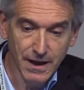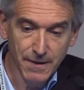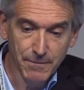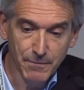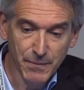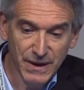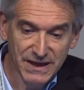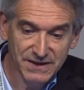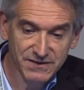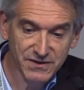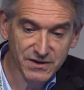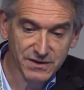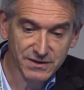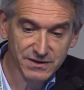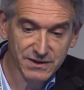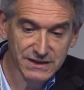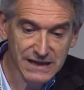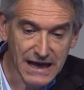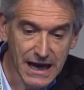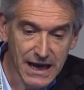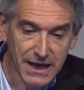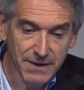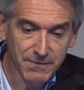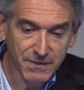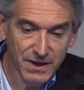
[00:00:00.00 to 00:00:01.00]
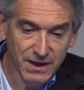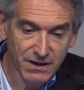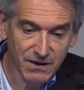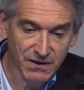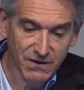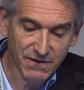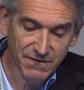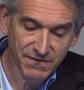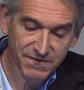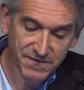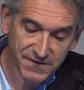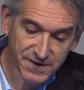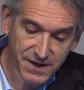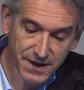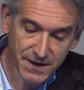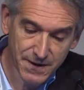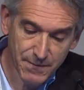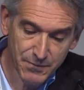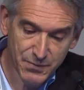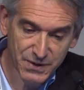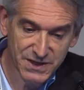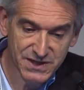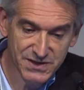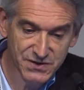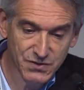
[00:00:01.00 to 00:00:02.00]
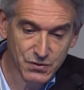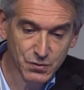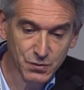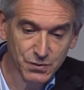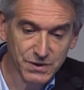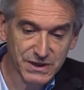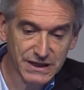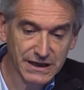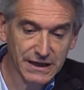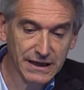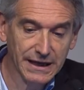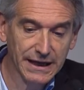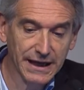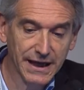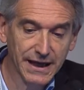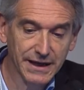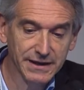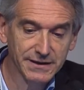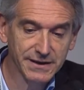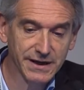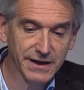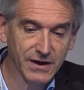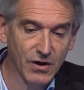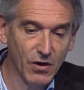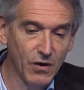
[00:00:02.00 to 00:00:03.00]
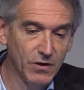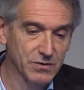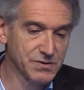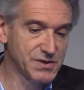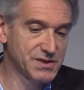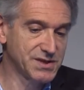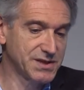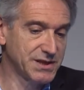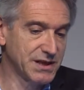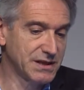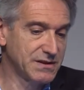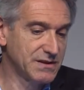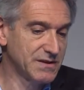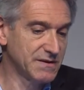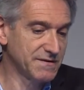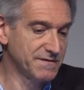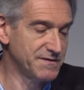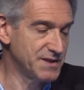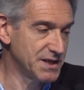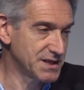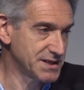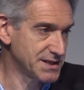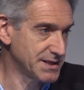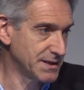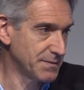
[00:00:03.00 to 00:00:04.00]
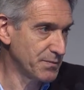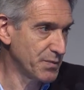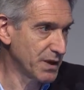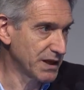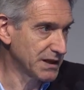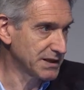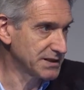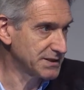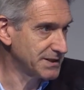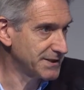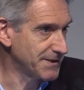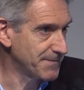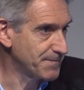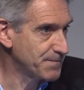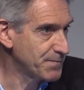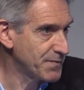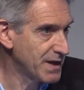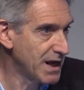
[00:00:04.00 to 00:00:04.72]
better timing of therapies to delay the onset of disability.